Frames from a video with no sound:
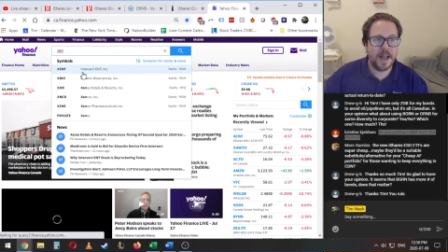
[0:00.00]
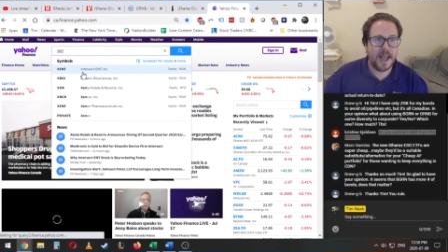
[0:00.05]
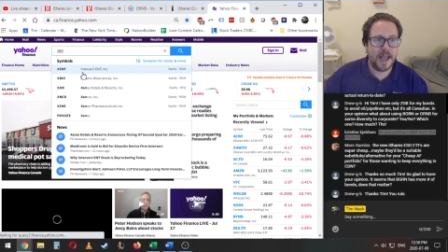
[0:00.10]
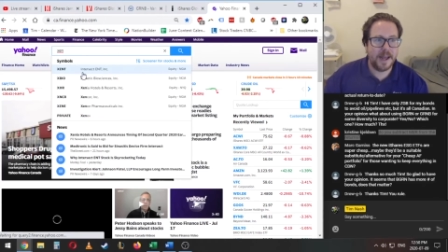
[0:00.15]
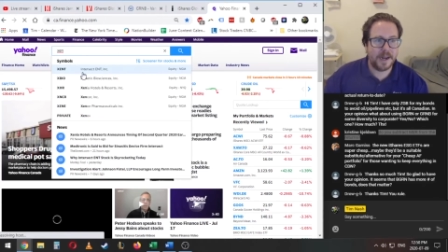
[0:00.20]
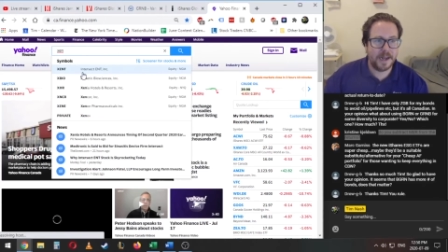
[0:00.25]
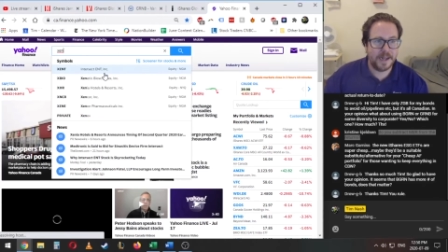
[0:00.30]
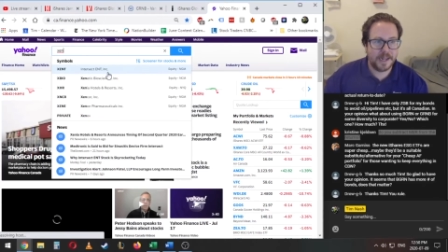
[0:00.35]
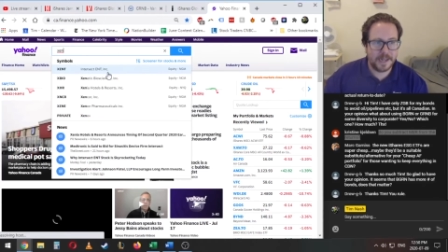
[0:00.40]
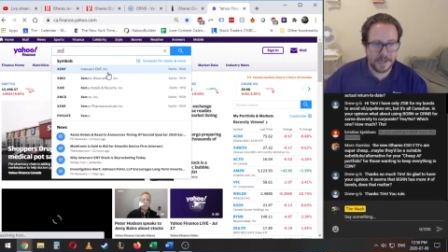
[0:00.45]
And
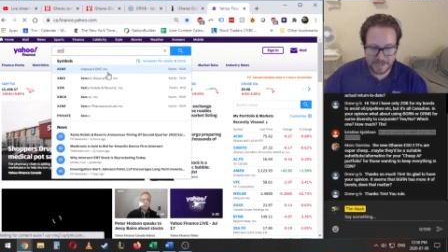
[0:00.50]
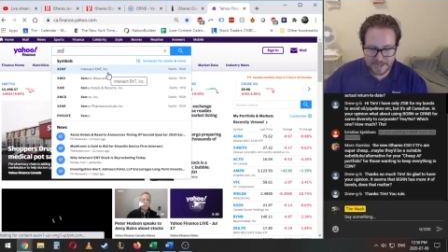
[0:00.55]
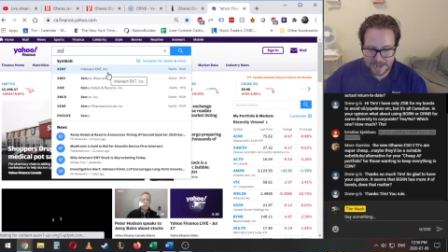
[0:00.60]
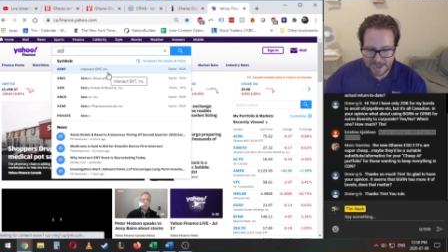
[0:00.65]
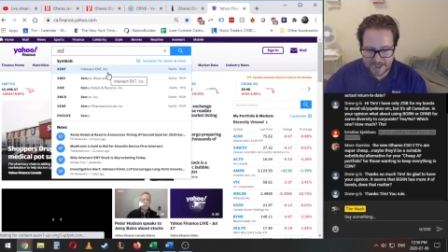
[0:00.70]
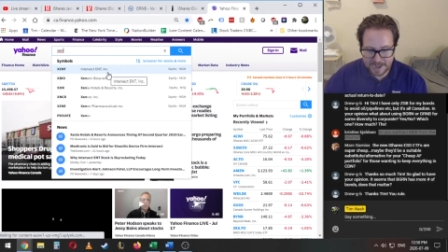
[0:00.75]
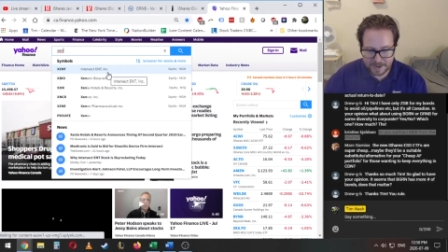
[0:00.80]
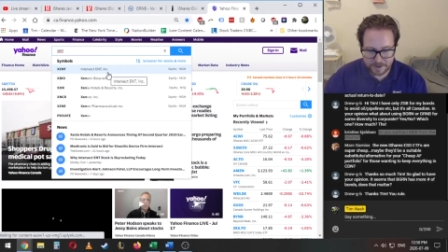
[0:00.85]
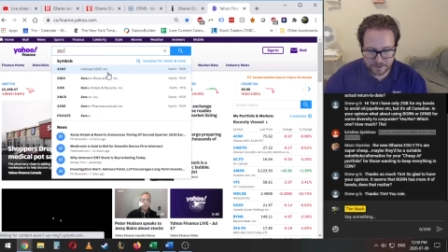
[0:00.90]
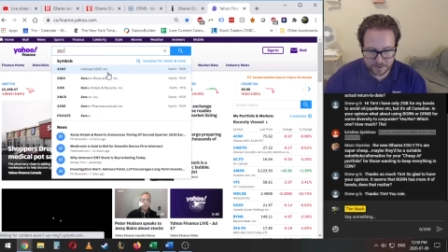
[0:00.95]
I can
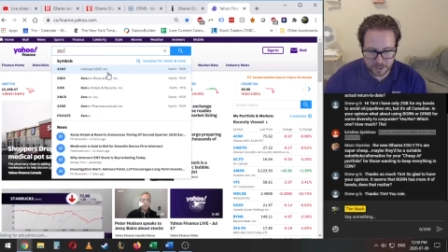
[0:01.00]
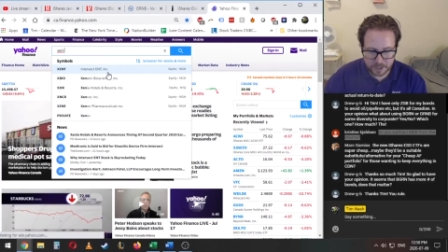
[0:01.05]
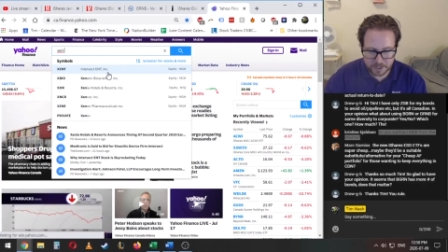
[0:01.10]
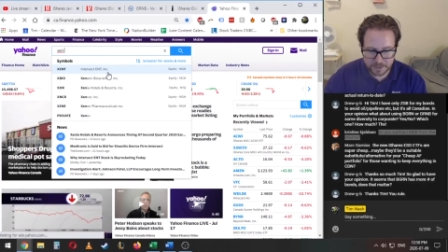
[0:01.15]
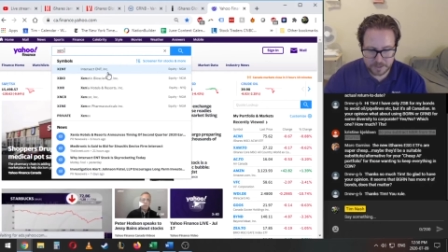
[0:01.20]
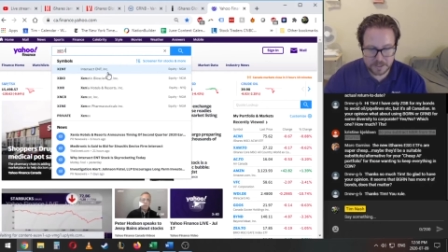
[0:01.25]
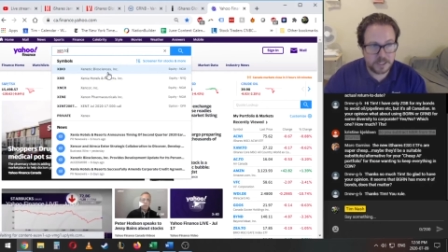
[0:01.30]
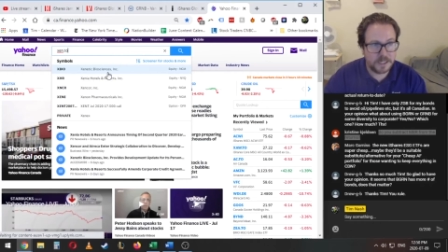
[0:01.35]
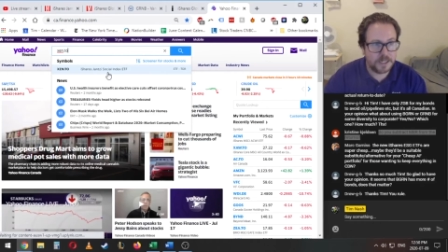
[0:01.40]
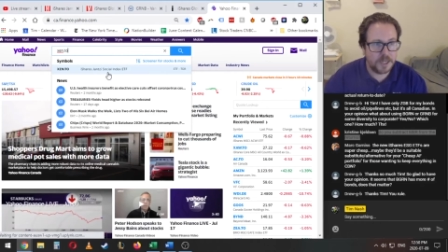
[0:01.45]
get
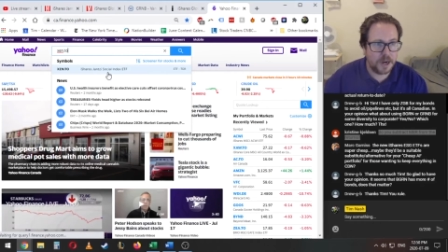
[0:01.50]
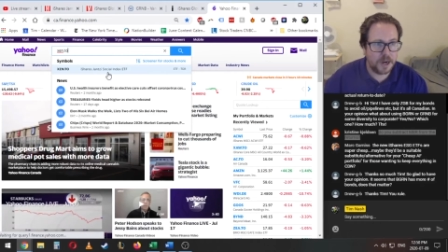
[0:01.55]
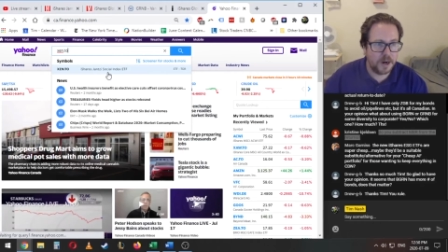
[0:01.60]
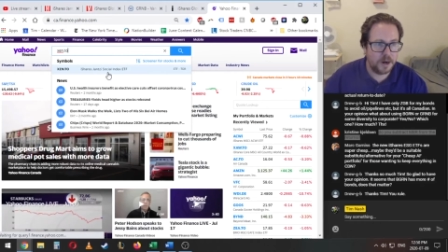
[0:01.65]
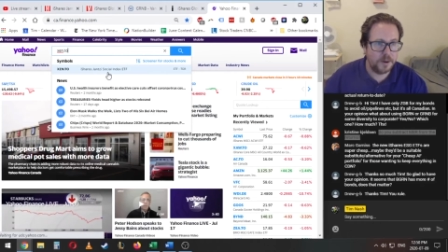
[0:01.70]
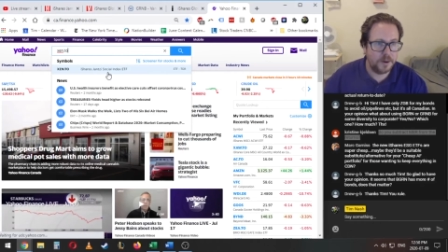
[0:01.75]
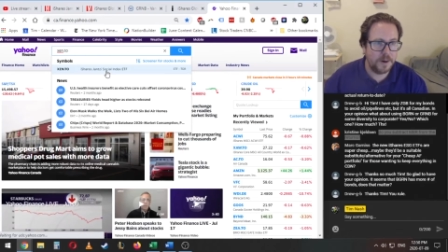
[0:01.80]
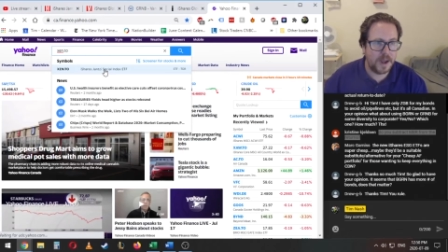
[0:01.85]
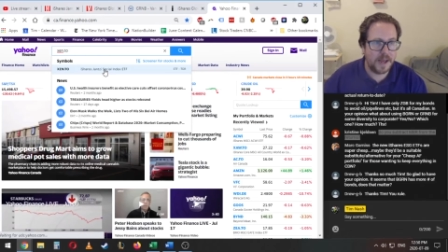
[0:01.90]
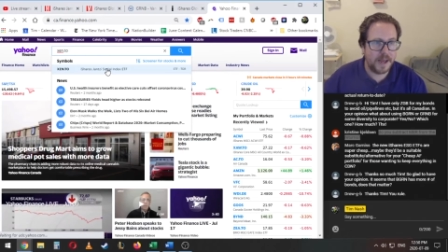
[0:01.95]

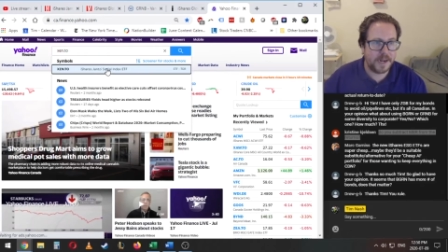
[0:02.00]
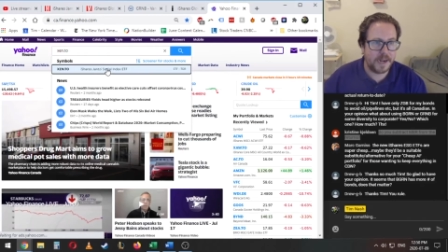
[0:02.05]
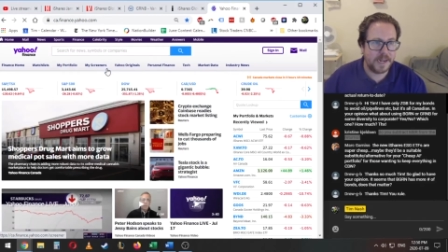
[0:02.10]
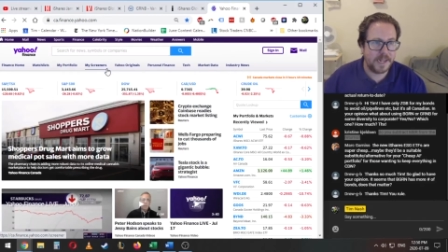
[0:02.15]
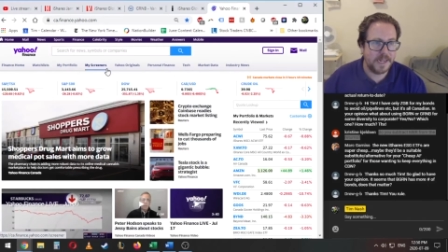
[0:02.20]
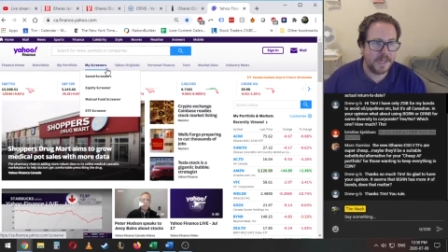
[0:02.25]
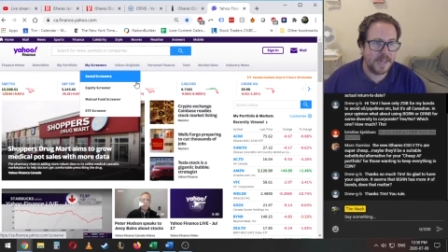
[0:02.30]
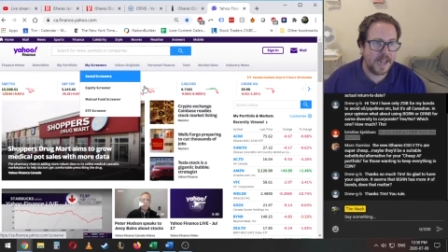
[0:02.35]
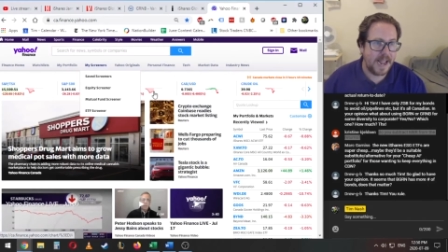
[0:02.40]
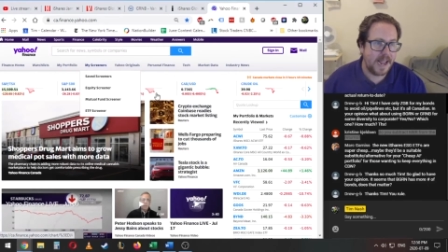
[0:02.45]
.to and I
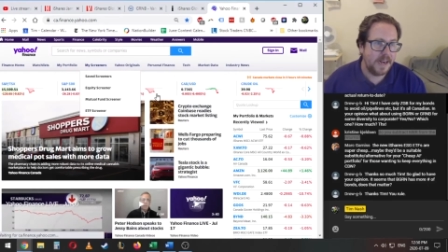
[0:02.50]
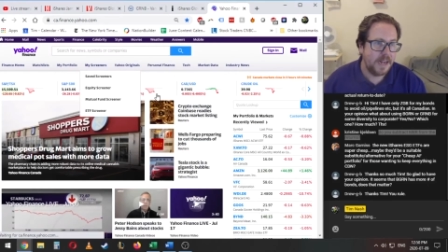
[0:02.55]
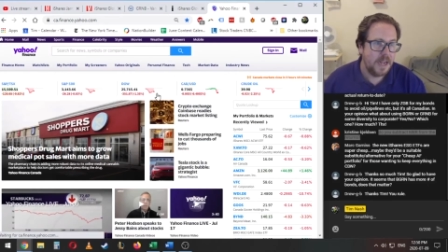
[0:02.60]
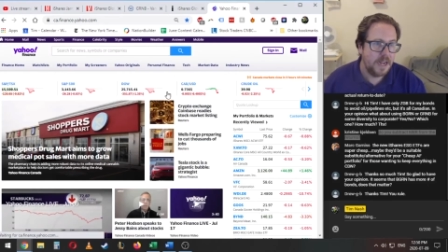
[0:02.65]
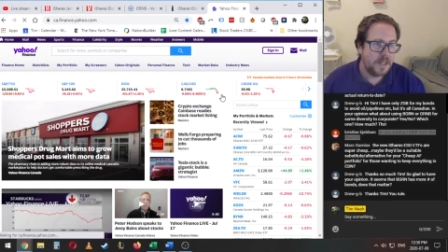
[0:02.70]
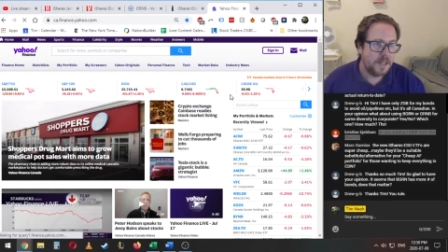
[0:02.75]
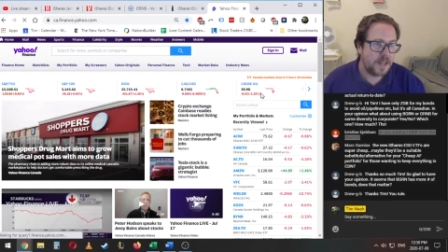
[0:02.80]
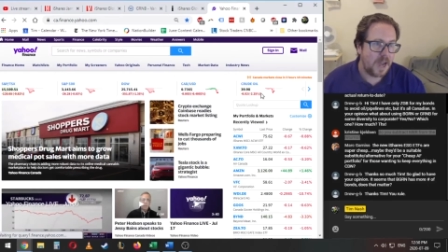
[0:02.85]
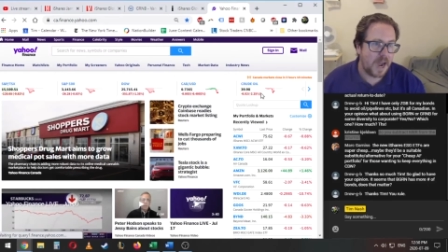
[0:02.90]
can get the